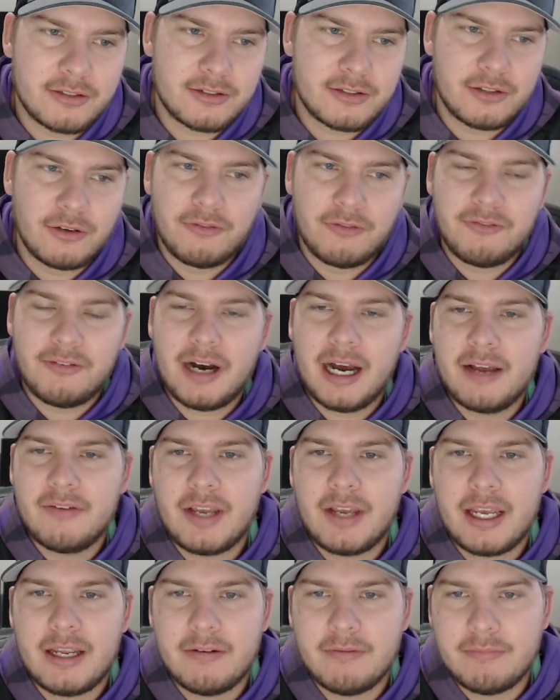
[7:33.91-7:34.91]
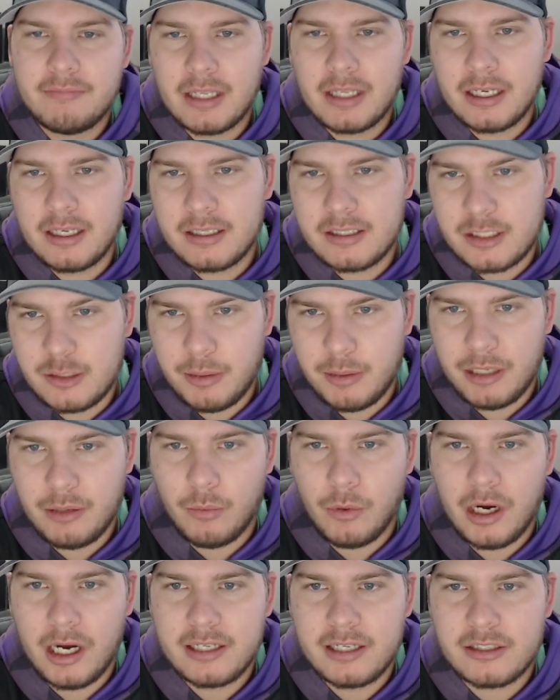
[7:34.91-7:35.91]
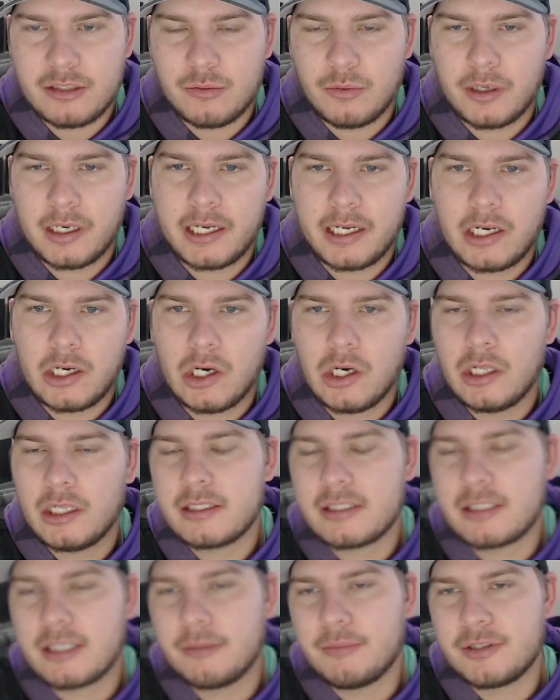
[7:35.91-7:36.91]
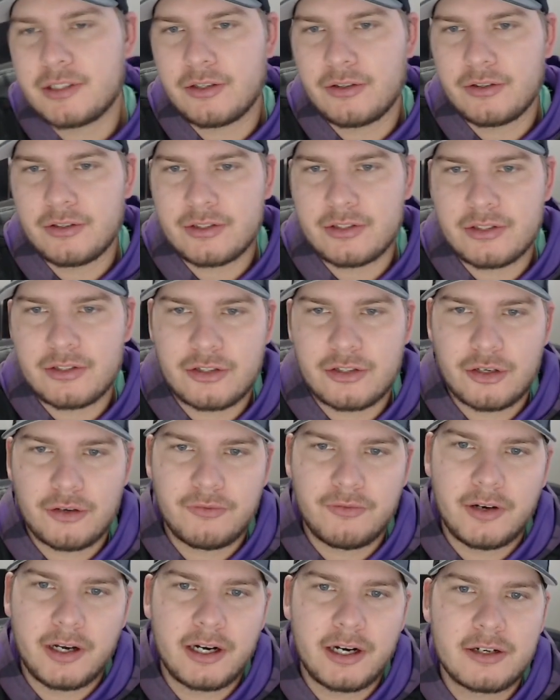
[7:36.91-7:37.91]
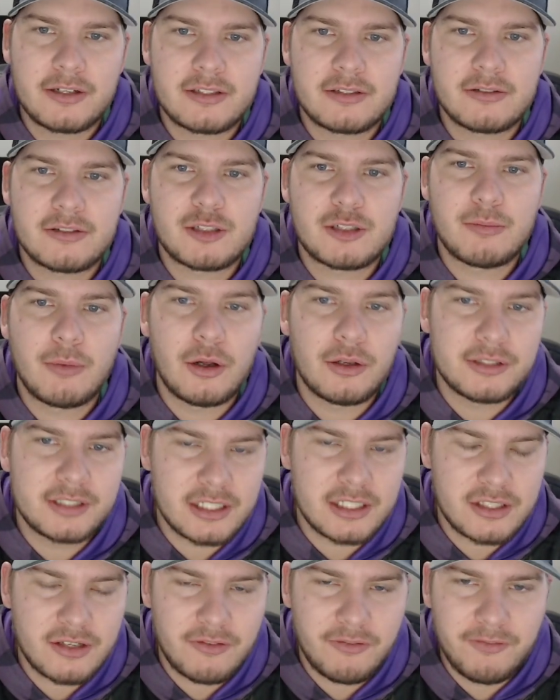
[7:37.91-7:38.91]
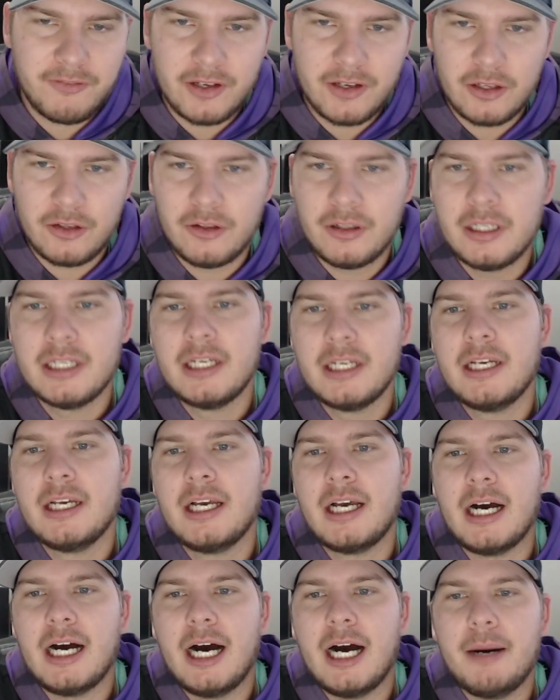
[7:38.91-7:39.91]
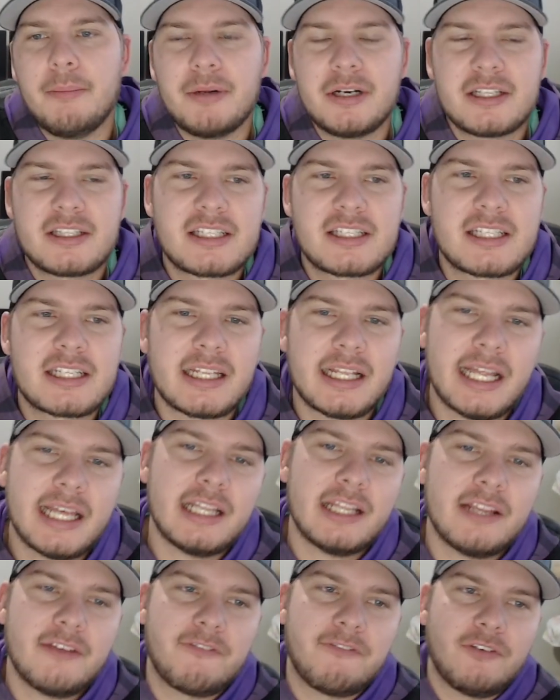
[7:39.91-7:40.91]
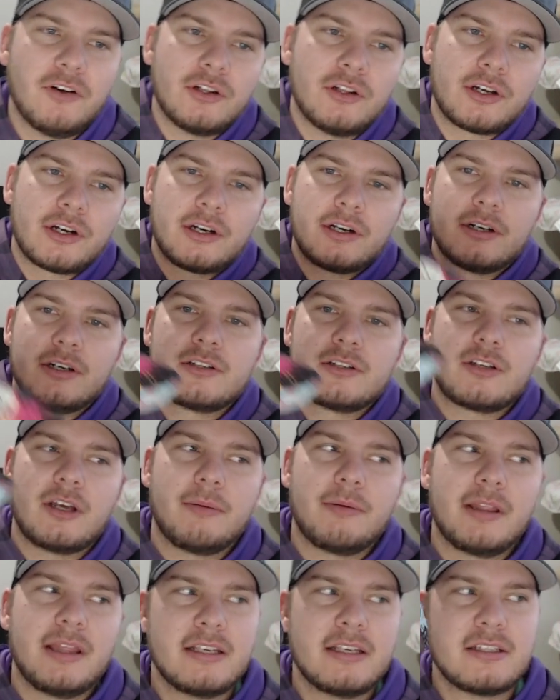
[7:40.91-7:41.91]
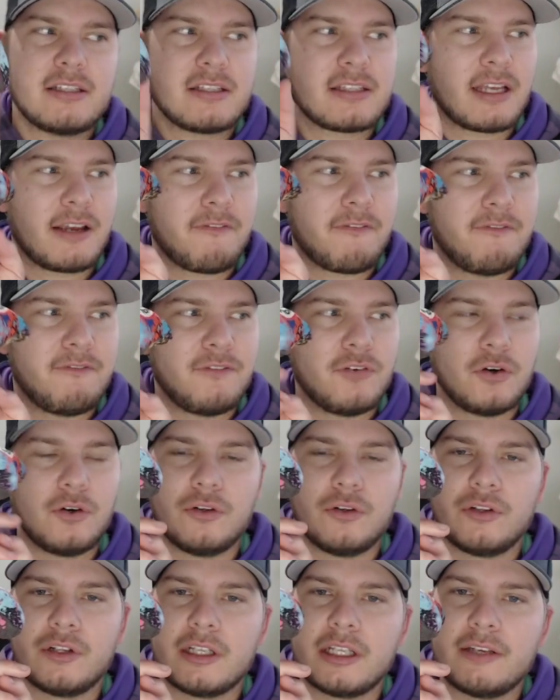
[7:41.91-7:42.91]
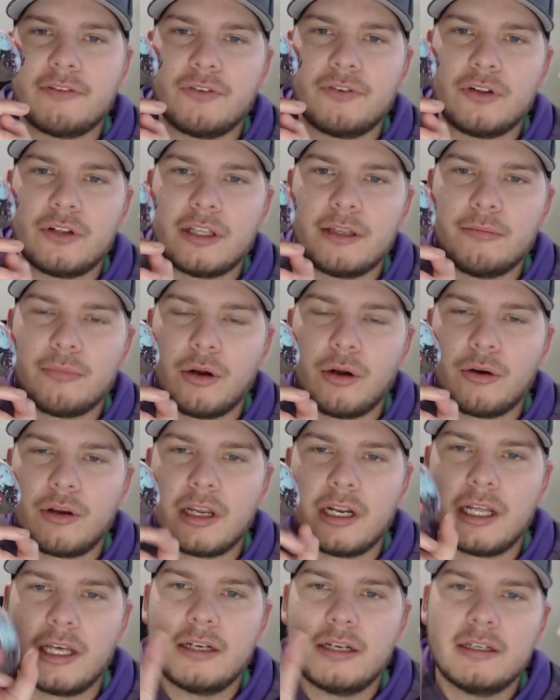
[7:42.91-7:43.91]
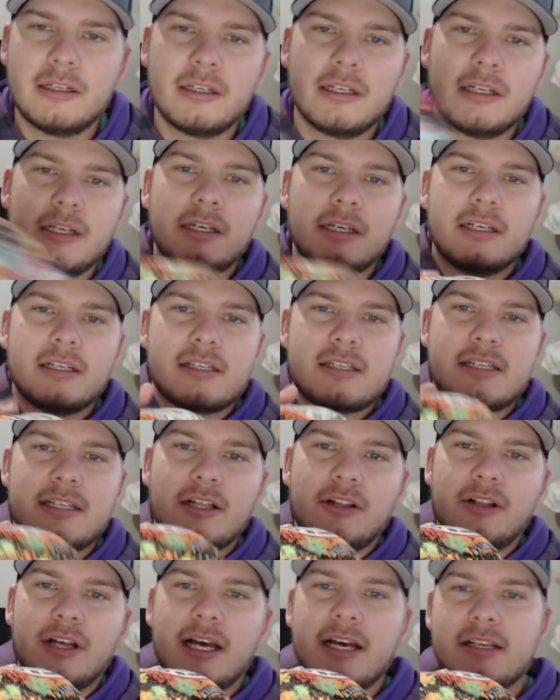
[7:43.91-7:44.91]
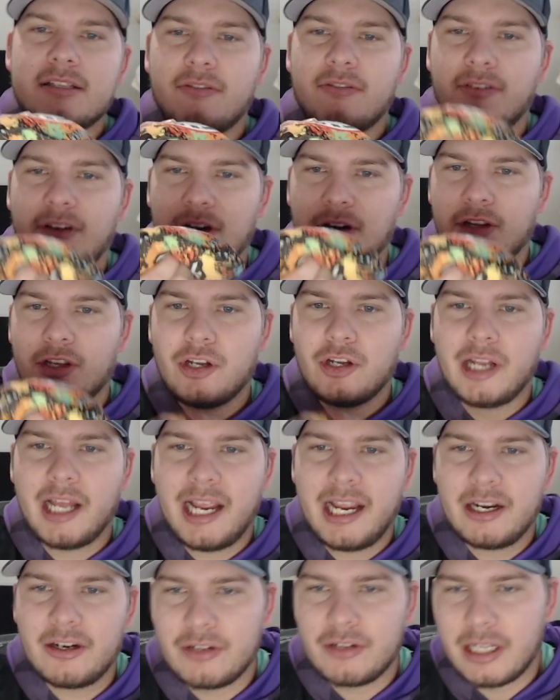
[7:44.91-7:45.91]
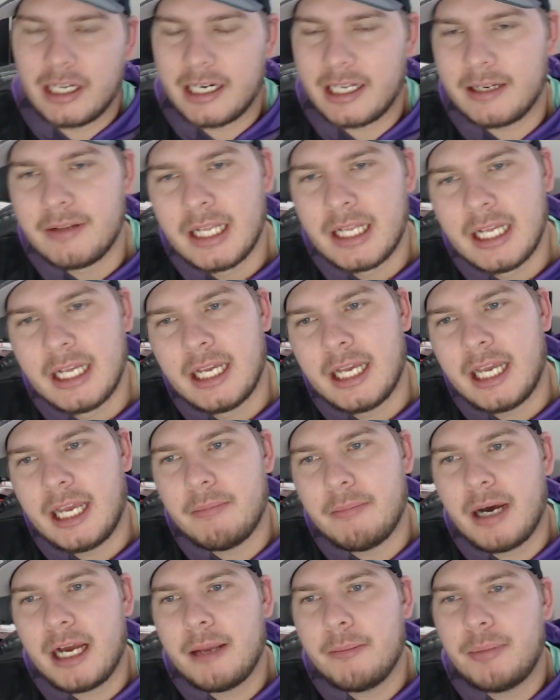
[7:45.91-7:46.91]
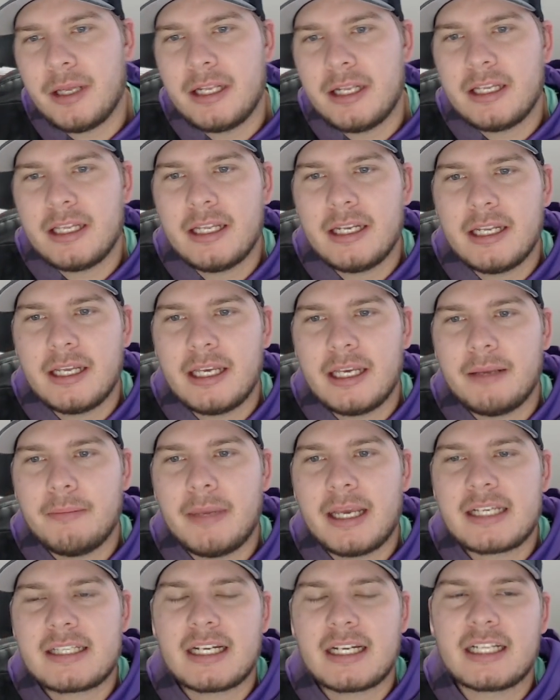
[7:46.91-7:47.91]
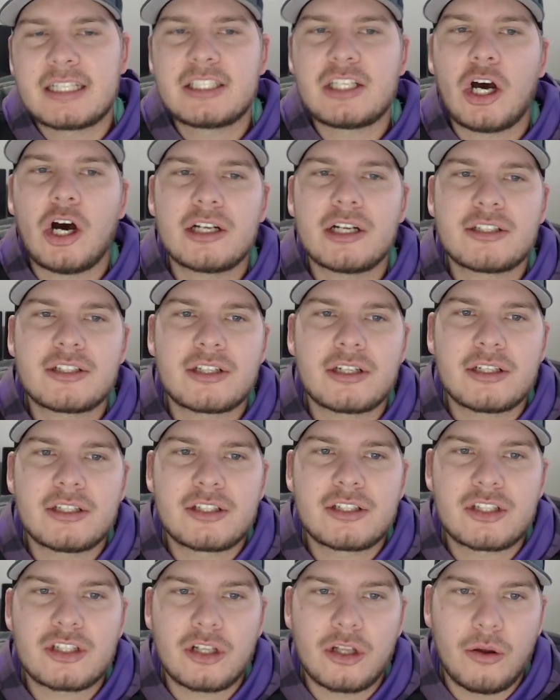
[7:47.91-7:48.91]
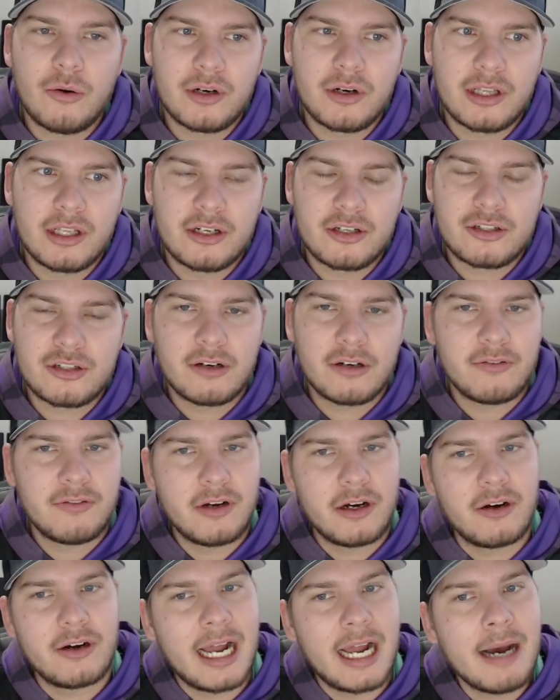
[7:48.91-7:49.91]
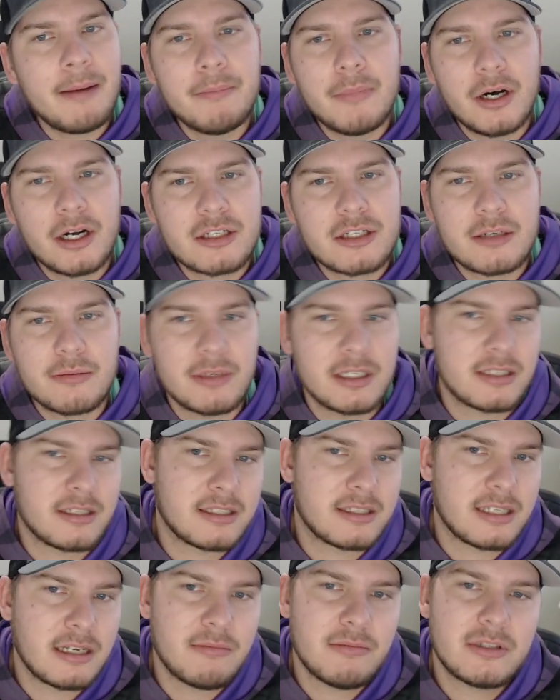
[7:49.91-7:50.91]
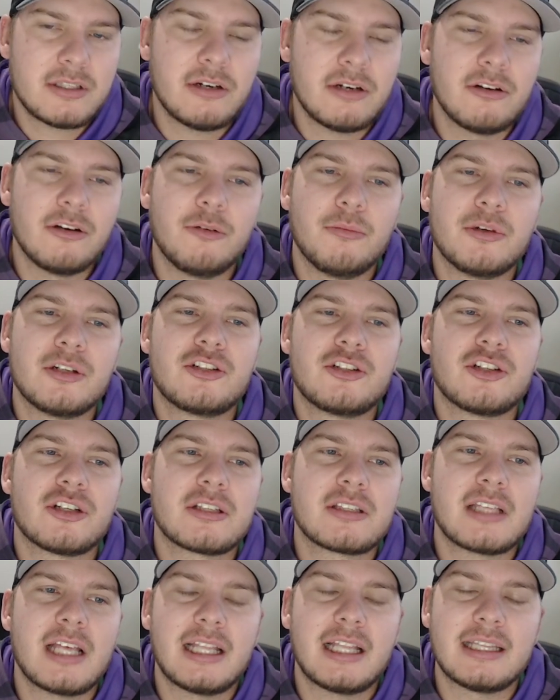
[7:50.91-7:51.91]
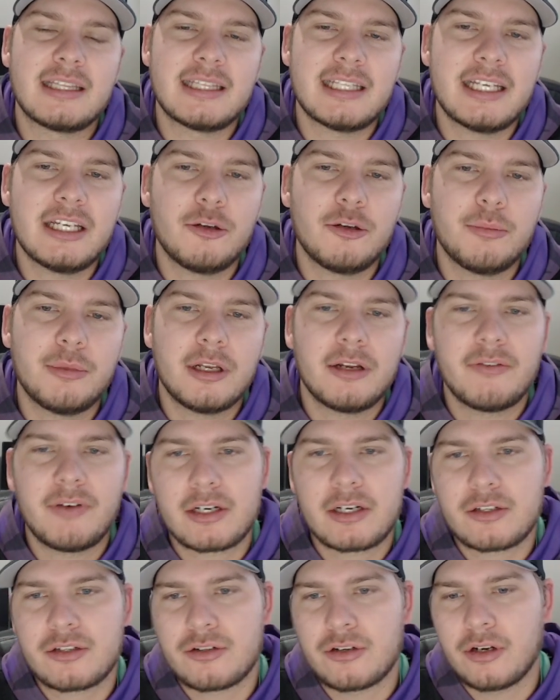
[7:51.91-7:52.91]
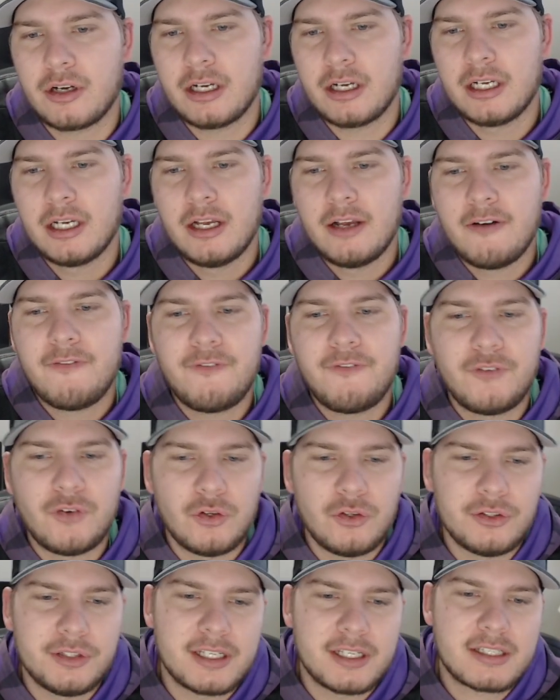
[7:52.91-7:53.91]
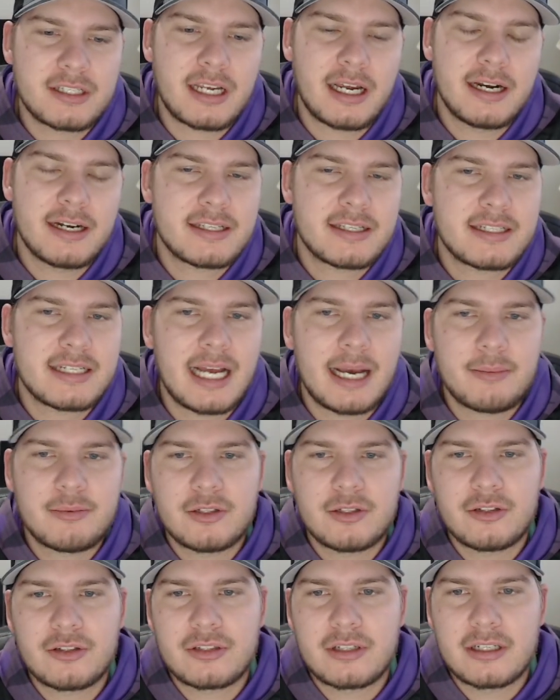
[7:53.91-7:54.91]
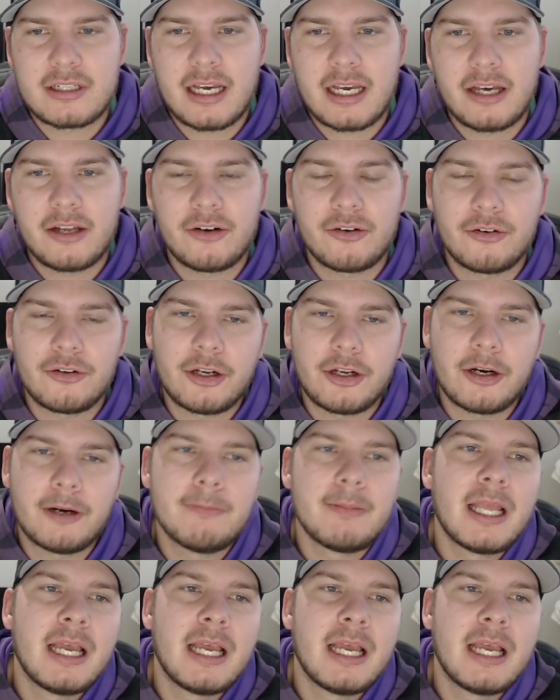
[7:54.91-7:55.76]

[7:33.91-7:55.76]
So 5.8 speed wise is what I call it. Same materials as a Surefire, small disc fill, uh, but it's slightly fuller. So, I mean, this is like fully, fully broken in. Still has a very good handle on it. In my opinion, it makes it a touch slower than a Surefire. Not much. I mean, it's the same material, but just that little bit of extra fullness kind of stops it just a tad earlier.